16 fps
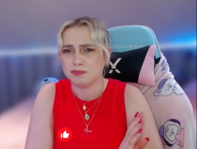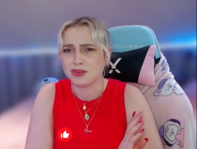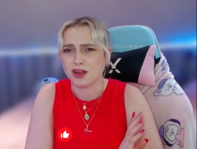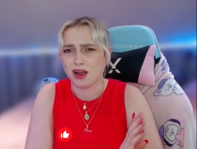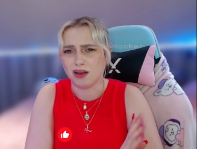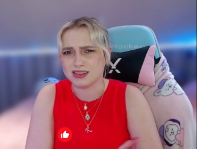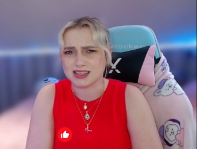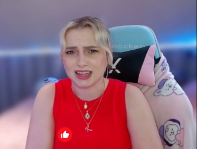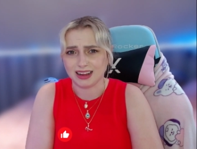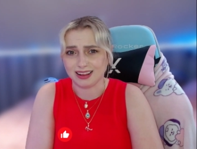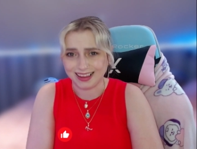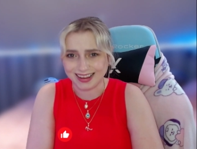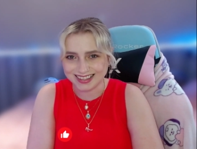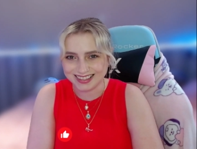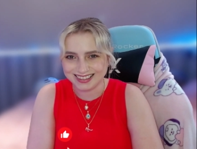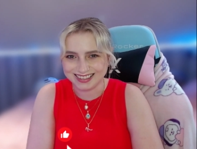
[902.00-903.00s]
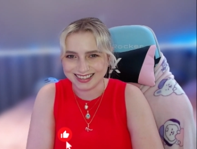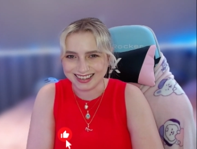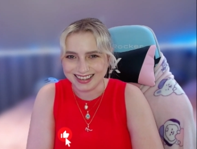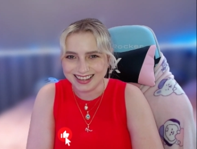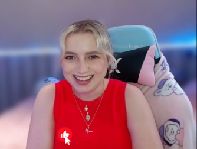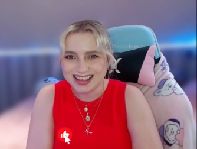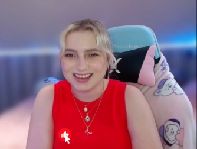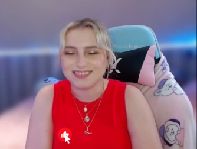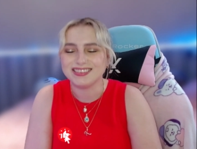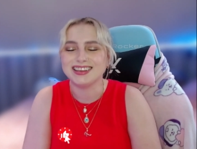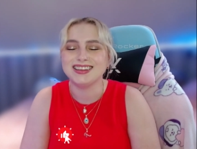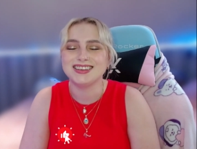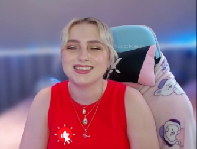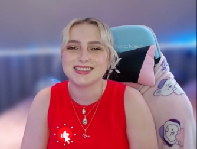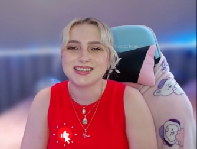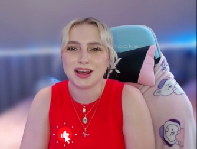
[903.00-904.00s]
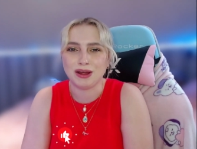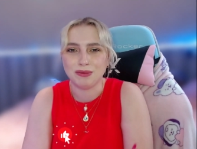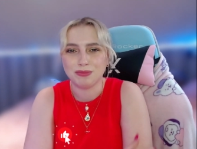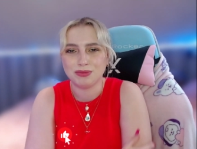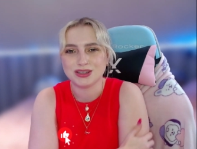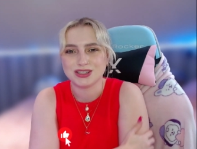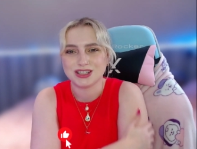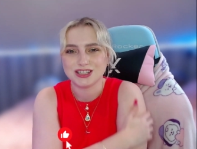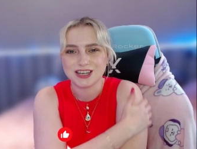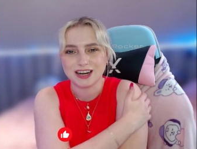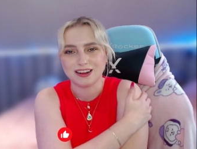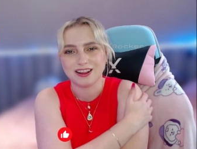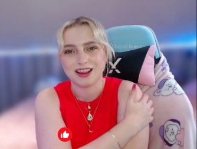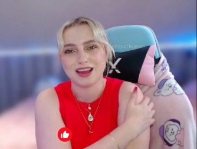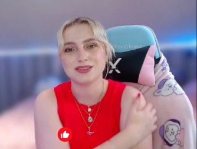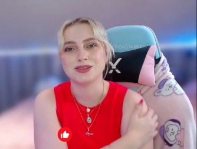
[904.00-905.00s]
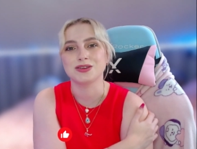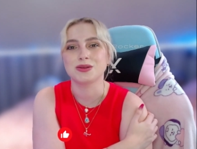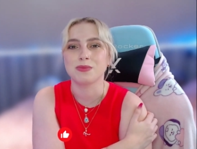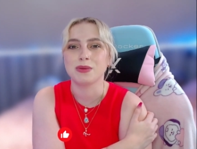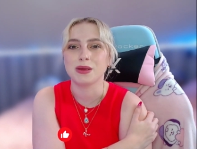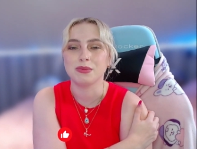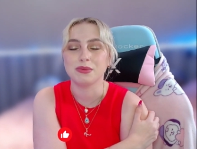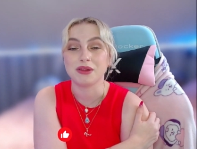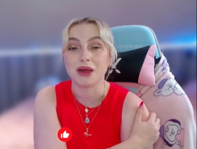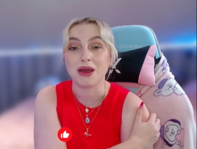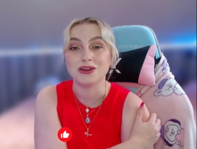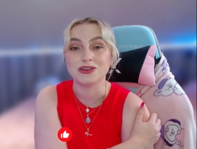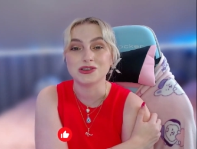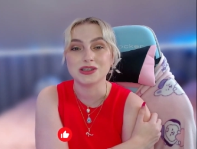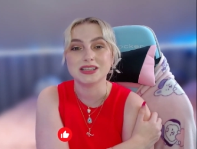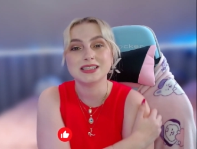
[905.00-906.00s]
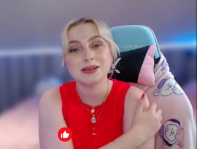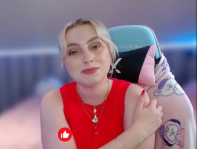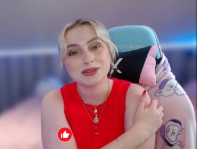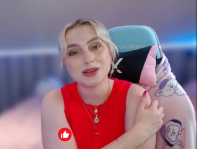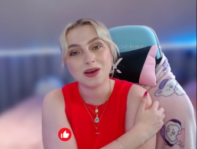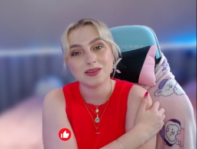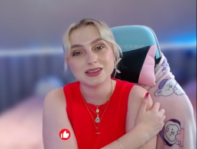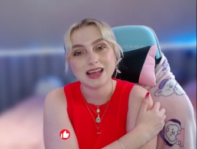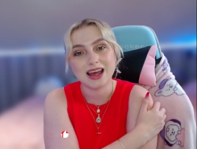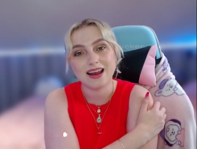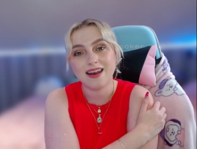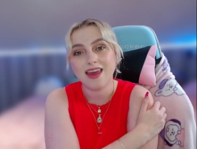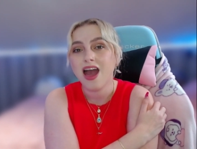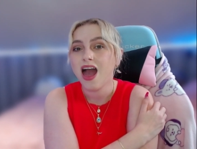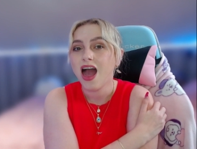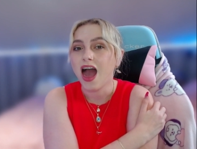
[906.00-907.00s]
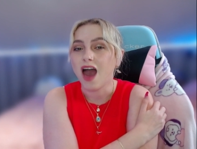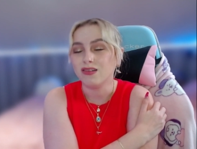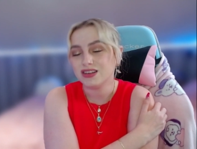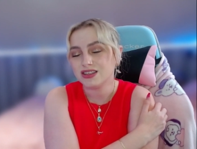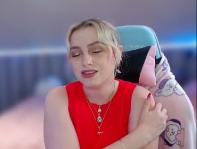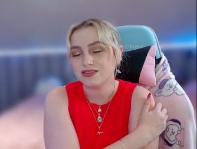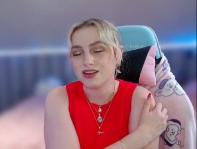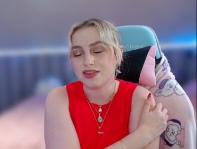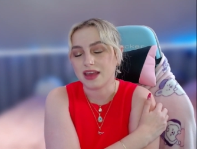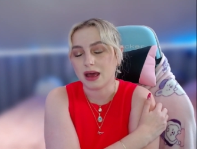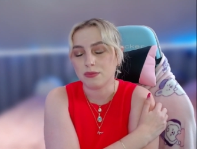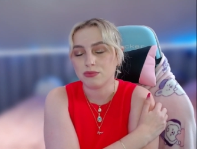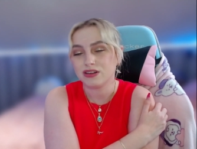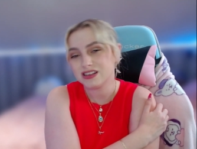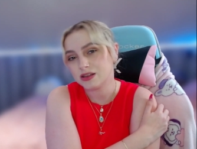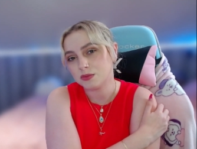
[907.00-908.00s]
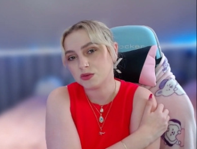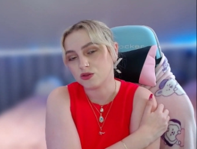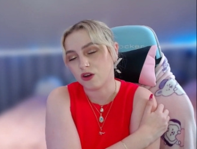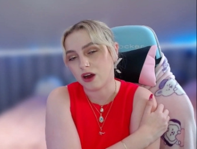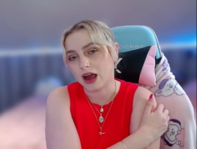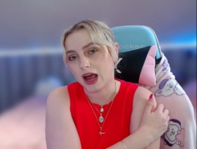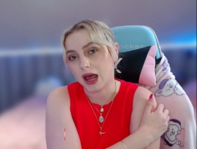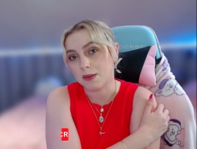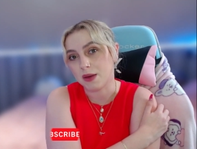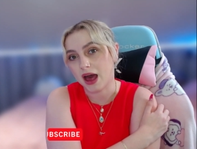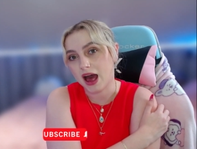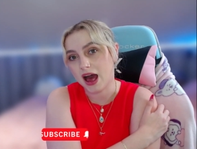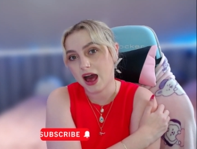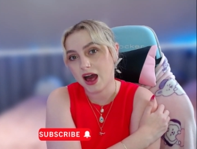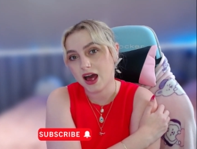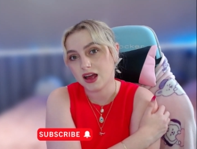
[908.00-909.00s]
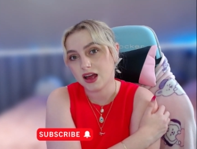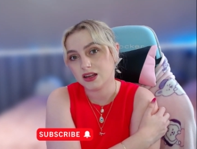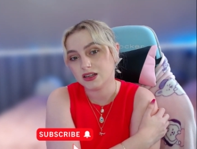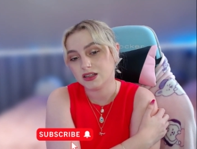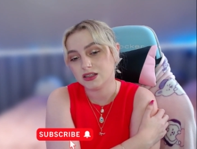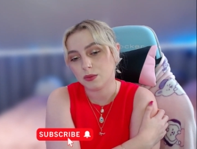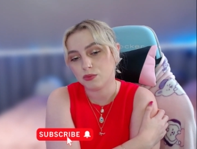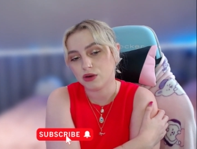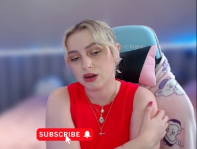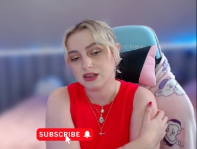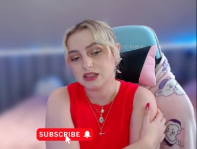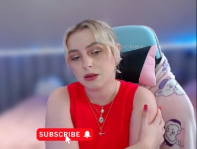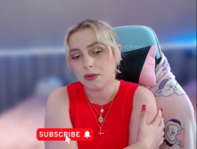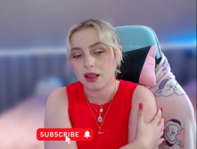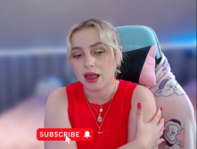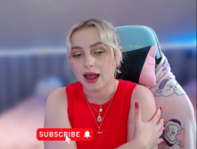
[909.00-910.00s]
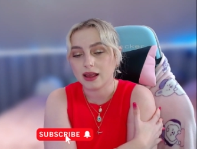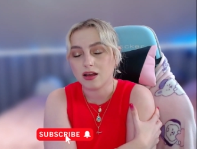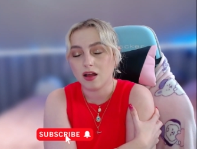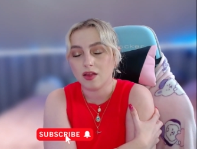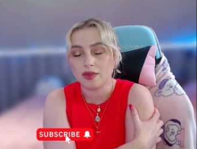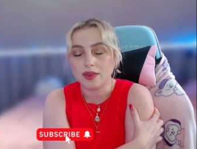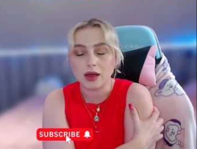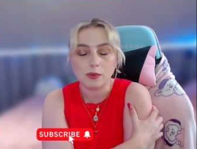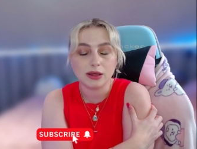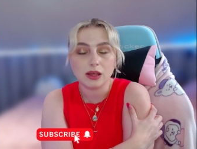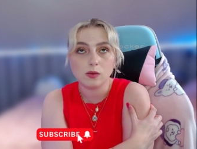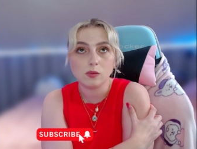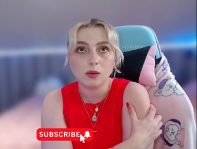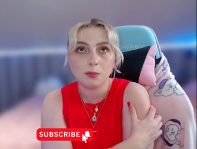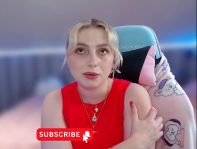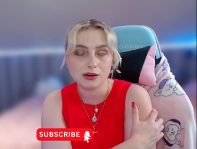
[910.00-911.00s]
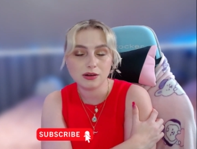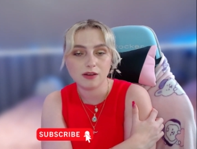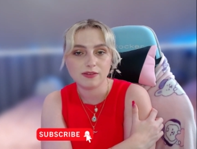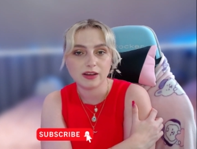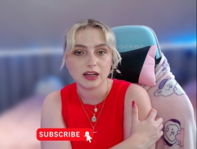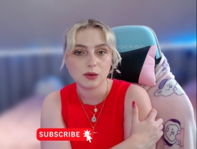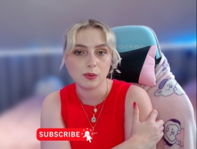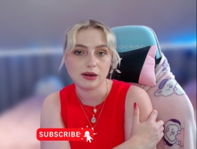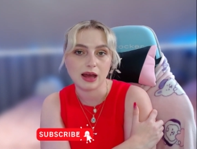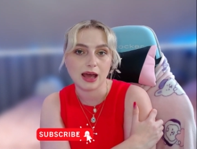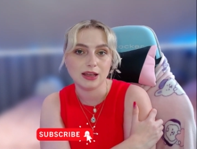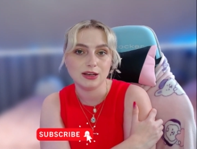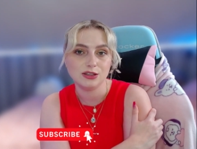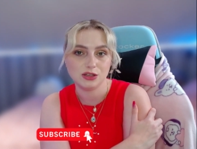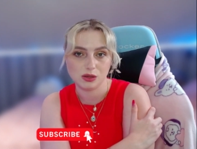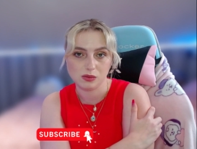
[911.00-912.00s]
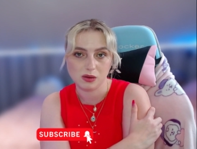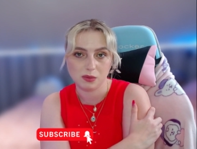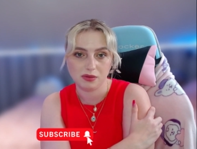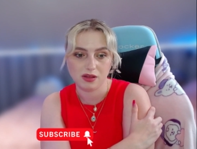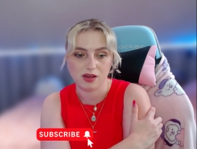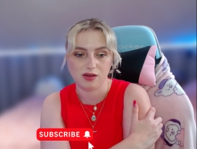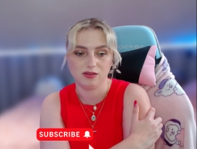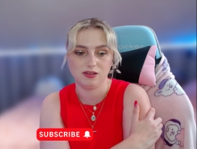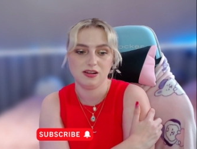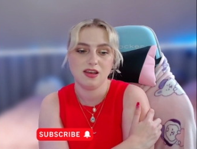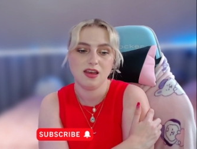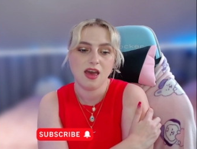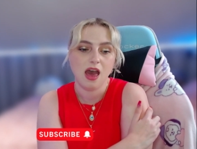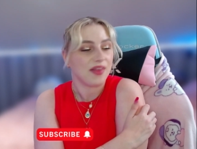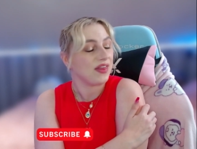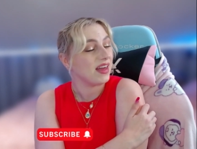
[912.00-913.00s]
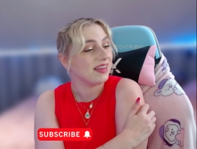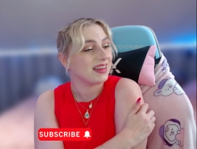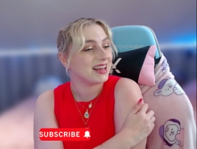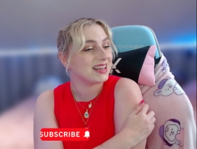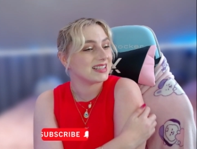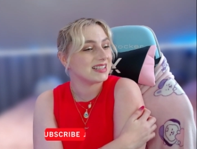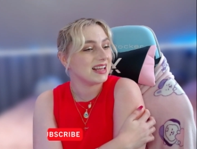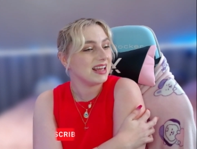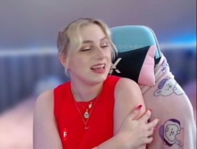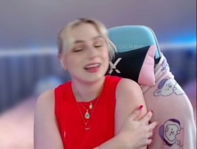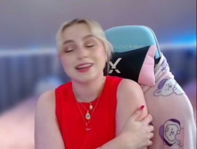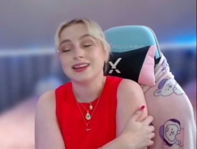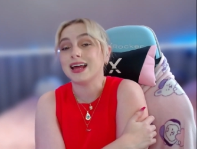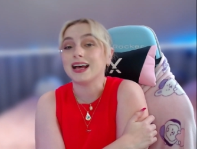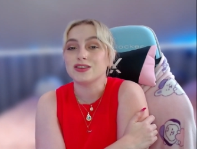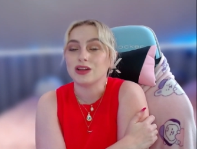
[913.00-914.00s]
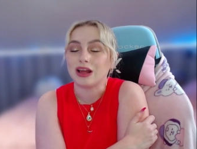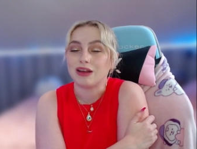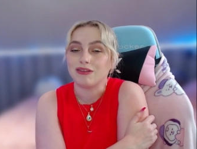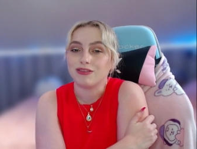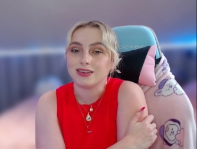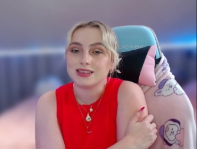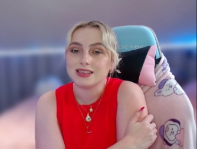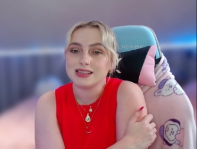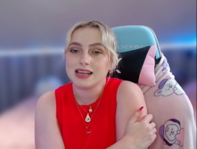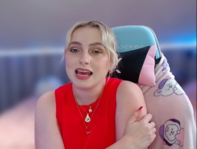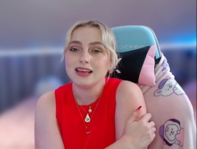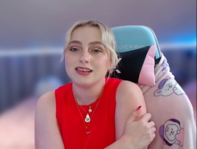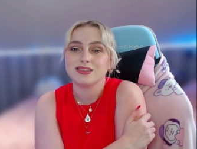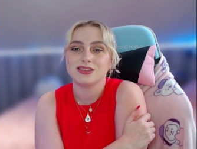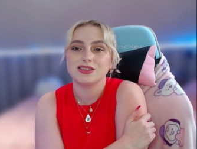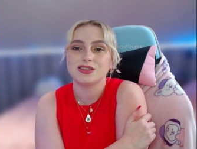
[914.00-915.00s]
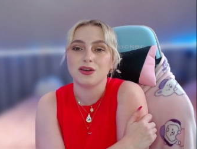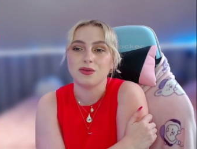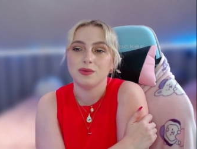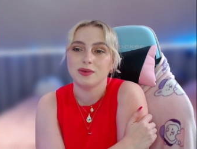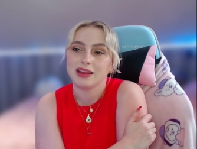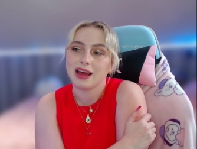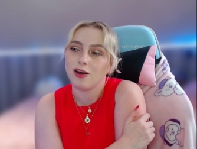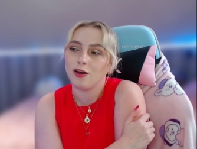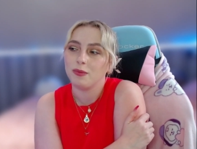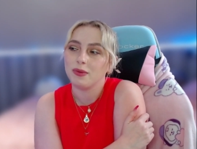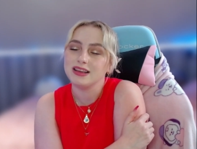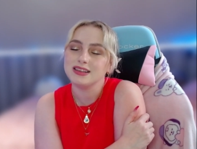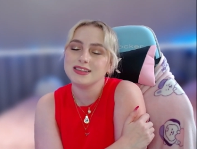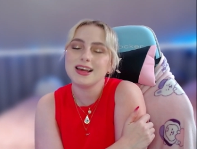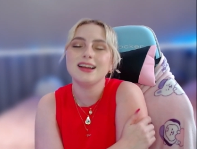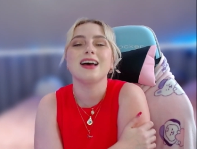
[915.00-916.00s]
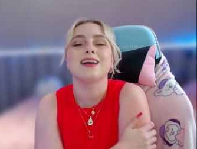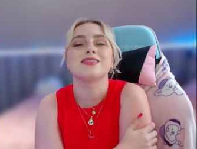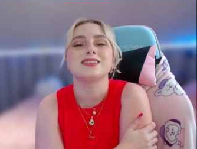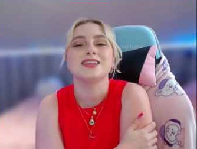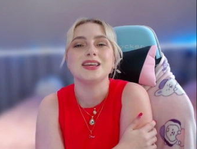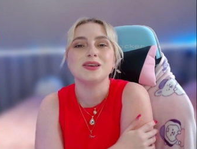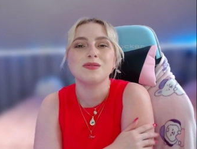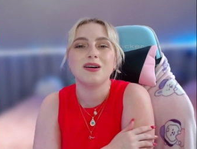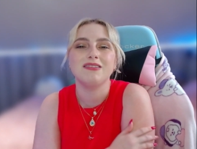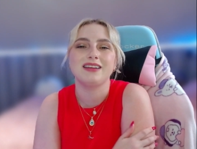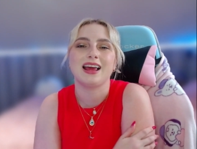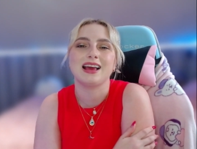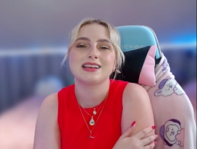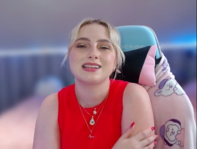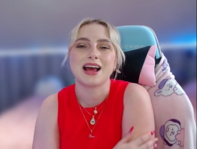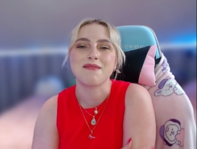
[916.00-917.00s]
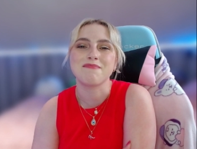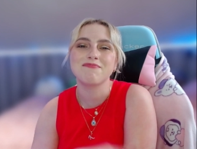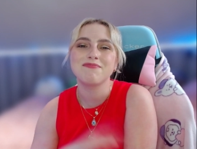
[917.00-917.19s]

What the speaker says: obviously like it. It really does help push the channel out to other people that enjoy Sims content. And once you've done that, press subscribe and press the bell icon. That way you will be notified when I do upload. I think that's it. That's all I've got to say. So with that all being said, I'll see you all next time.